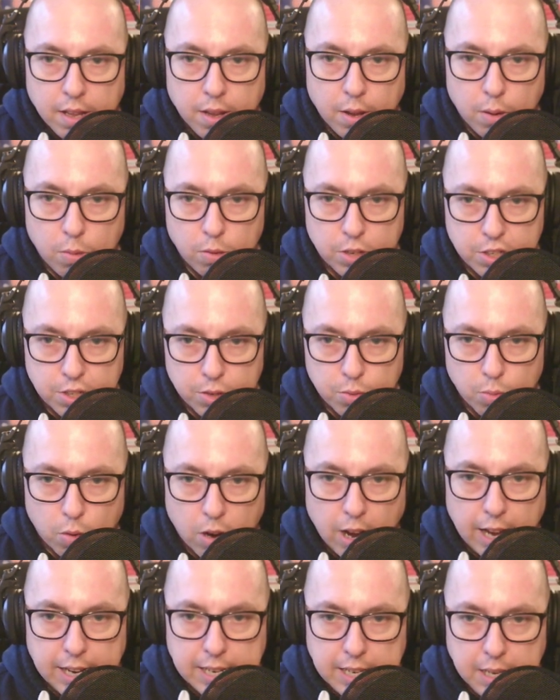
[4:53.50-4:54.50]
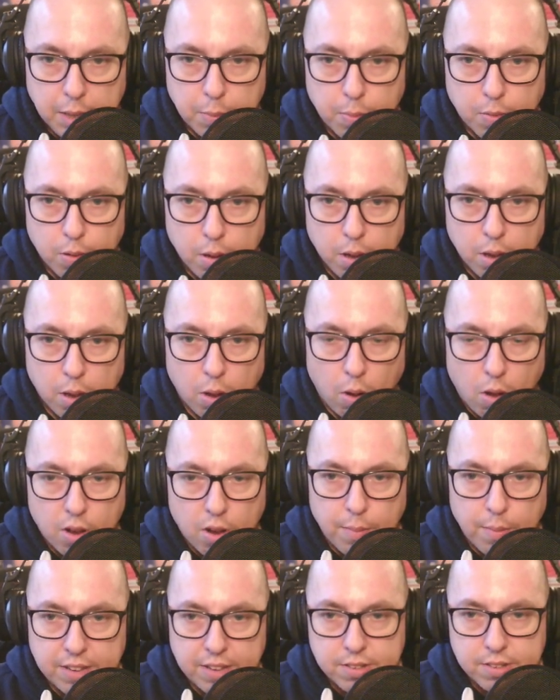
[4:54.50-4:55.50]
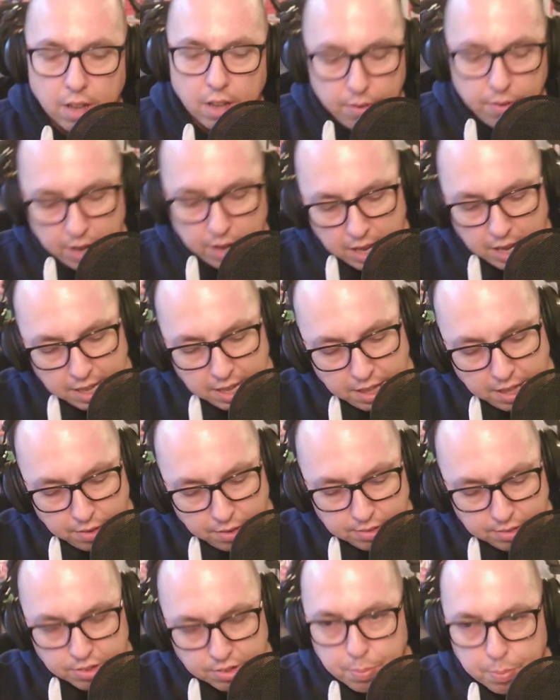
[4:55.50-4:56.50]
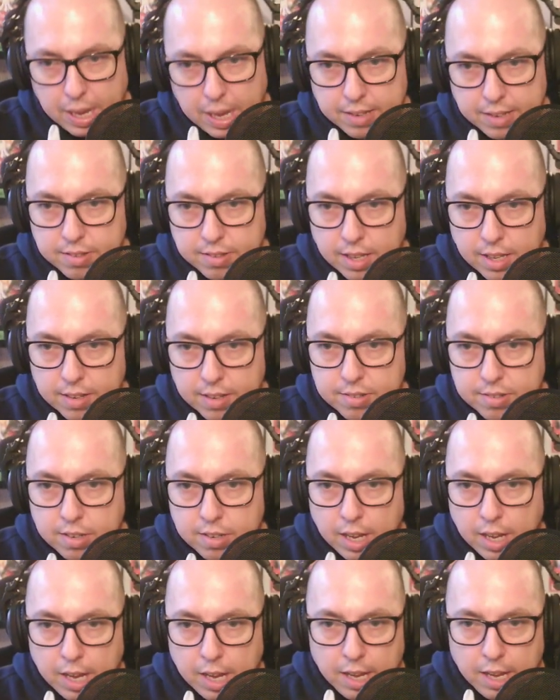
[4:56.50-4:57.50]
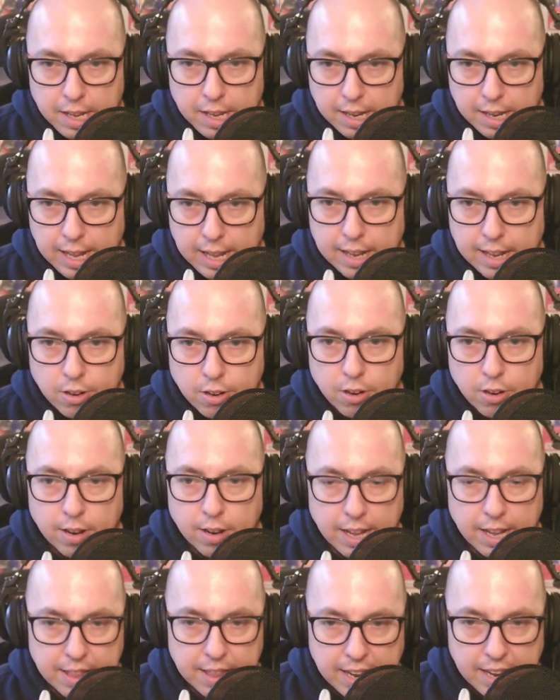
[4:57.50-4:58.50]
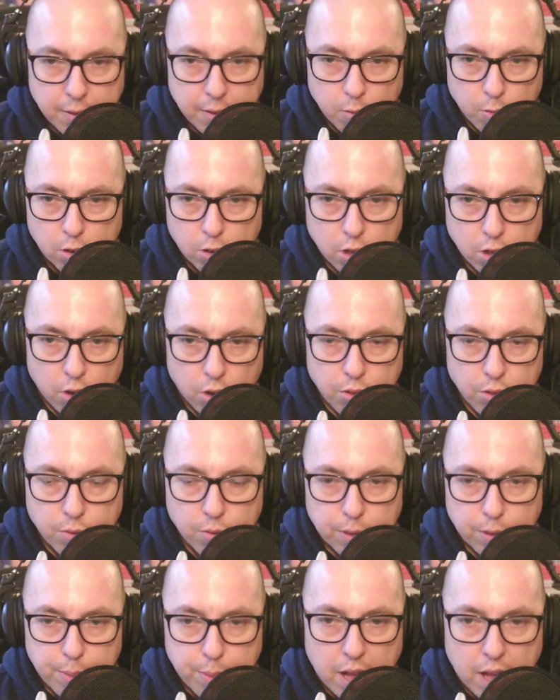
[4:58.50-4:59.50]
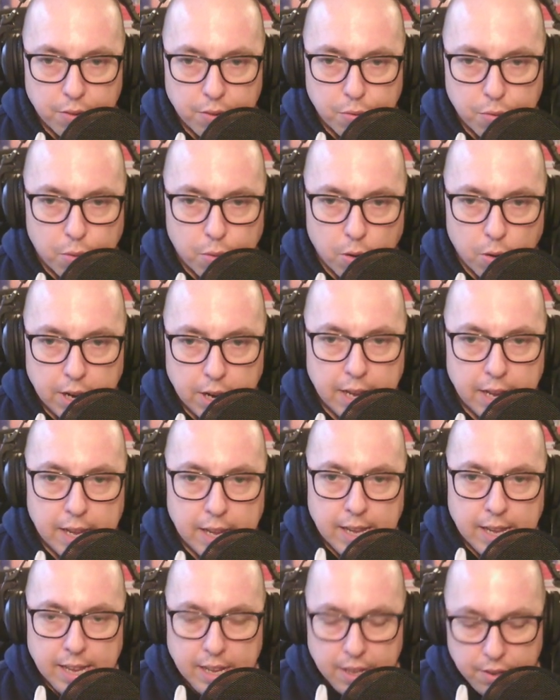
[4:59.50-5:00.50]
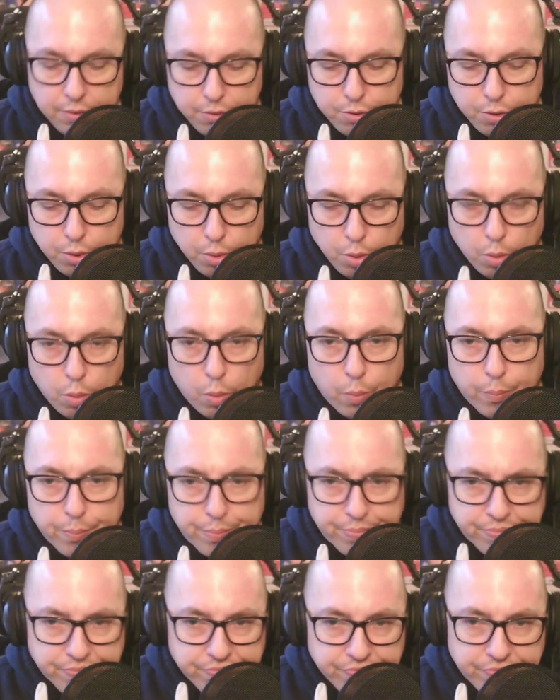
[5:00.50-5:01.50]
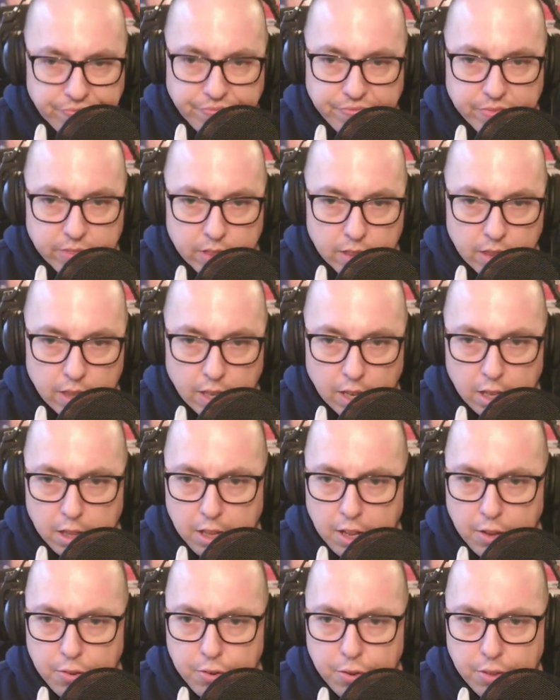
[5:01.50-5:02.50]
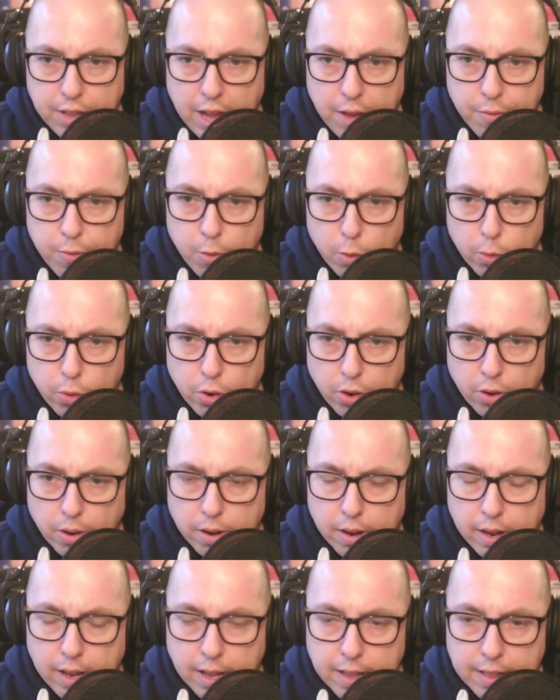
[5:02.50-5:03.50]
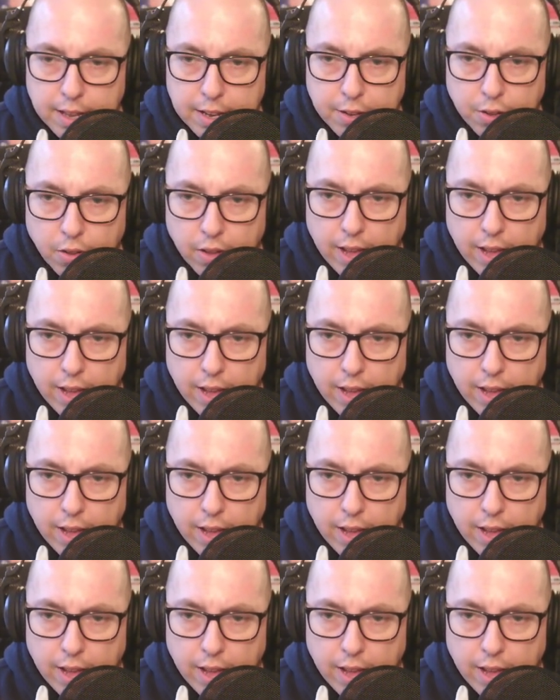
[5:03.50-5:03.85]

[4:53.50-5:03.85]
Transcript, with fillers: which is where I keep all of my stuff. Then you would just paste this, hit enter, and then it will clone the repository into, into that folder, and then you'll